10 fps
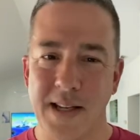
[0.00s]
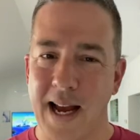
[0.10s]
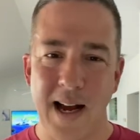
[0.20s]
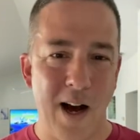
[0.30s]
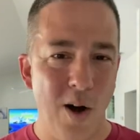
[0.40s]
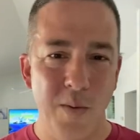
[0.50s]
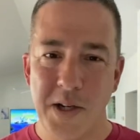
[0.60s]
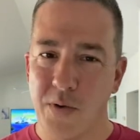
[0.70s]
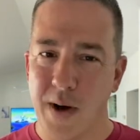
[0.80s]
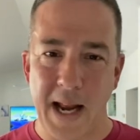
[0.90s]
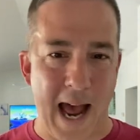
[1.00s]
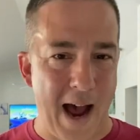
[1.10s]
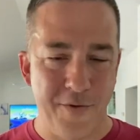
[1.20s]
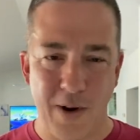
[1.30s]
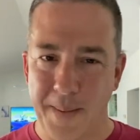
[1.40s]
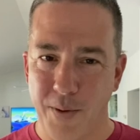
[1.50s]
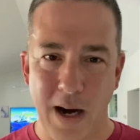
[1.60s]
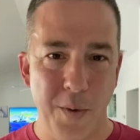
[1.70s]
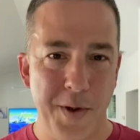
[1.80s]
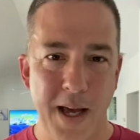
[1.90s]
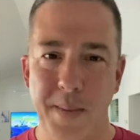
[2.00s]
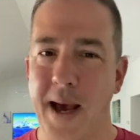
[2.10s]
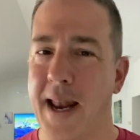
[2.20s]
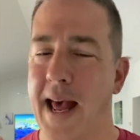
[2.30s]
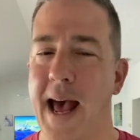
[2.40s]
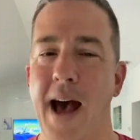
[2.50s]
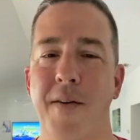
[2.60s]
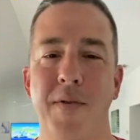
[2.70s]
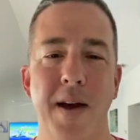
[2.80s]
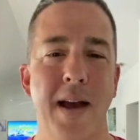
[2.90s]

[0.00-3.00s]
I always read after I pray with him and have